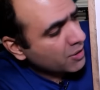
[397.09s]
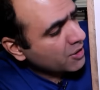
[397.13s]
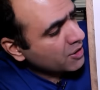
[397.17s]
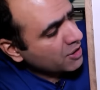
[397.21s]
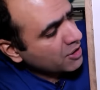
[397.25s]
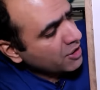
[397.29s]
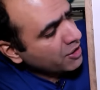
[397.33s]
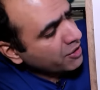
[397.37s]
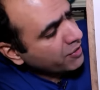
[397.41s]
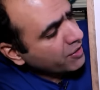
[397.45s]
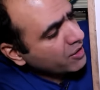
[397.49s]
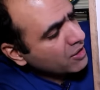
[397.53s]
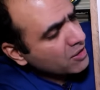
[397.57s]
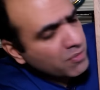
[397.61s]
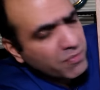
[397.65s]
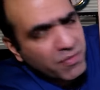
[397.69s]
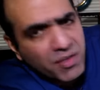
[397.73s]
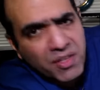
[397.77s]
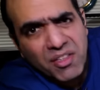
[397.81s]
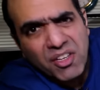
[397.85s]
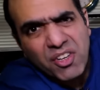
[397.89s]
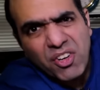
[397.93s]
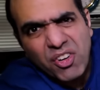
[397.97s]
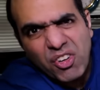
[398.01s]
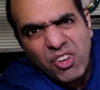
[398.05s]
series
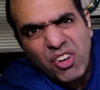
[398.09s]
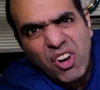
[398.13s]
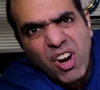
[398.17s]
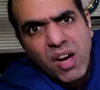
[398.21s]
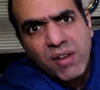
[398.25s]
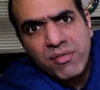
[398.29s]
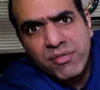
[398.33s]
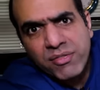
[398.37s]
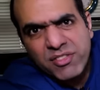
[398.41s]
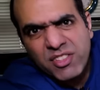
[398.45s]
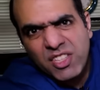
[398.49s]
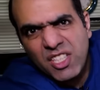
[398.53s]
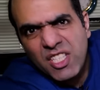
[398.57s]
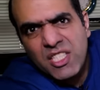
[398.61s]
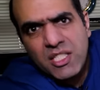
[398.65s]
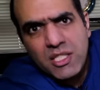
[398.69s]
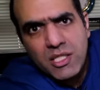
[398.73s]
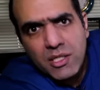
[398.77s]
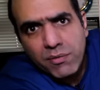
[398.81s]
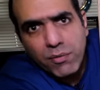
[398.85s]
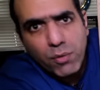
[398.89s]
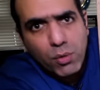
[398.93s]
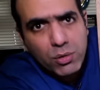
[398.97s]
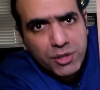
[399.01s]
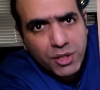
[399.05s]
with a rough D
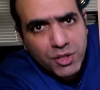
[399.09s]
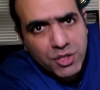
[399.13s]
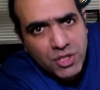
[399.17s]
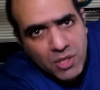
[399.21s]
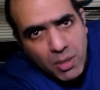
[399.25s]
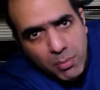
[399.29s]
C voltage